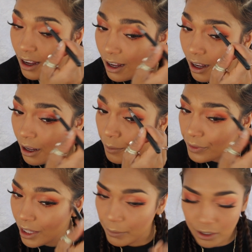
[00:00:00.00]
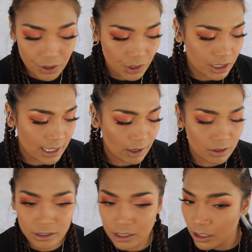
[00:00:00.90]
Let me know
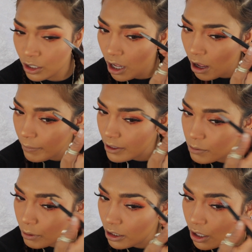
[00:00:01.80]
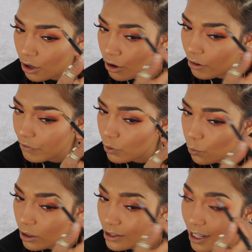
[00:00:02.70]
down in the comments below if you
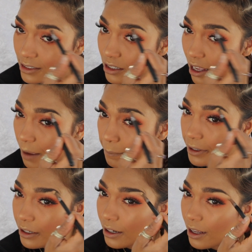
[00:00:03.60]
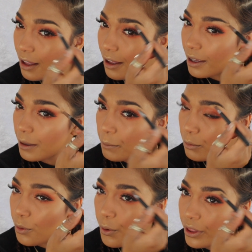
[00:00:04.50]
want that to happen. I am
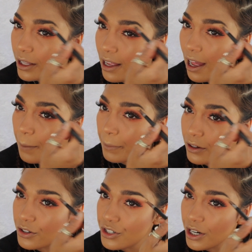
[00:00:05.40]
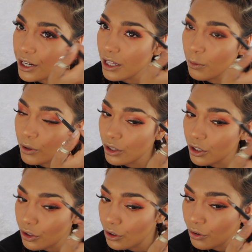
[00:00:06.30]
more than happy to share that with
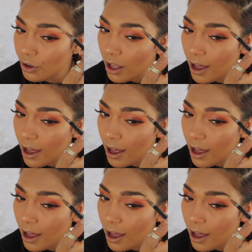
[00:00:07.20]
you.